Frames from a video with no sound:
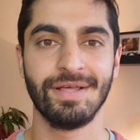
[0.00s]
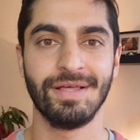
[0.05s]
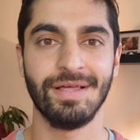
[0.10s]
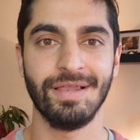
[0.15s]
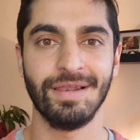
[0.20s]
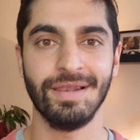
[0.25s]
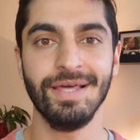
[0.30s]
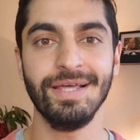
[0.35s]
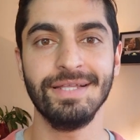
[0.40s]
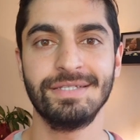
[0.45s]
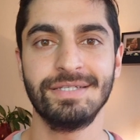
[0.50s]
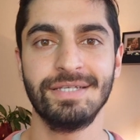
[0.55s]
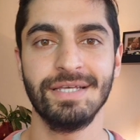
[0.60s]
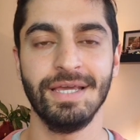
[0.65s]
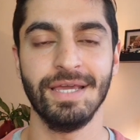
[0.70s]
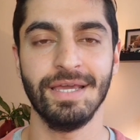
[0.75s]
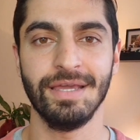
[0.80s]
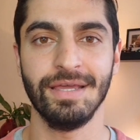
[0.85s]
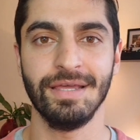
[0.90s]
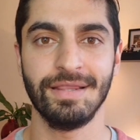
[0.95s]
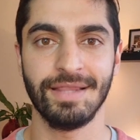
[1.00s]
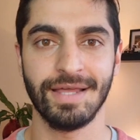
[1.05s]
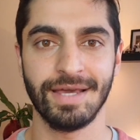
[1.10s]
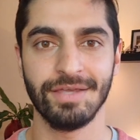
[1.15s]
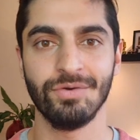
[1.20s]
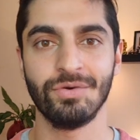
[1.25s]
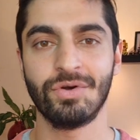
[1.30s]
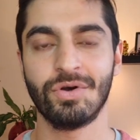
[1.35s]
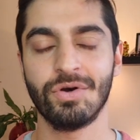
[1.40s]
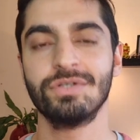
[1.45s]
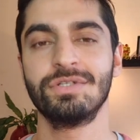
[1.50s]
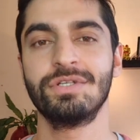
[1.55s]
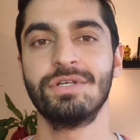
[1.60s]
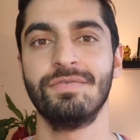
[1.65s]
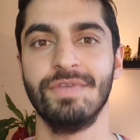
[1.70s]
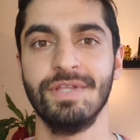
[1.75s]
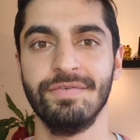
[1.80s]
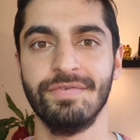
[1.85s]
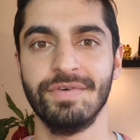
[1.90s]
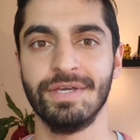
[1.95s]
Let's say that your cost of
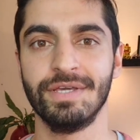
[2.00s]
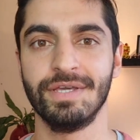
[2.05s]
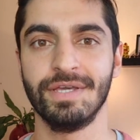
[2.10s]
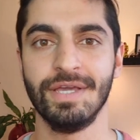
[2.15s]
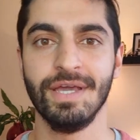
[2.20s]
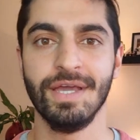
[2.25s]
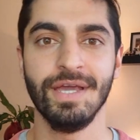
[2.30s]
living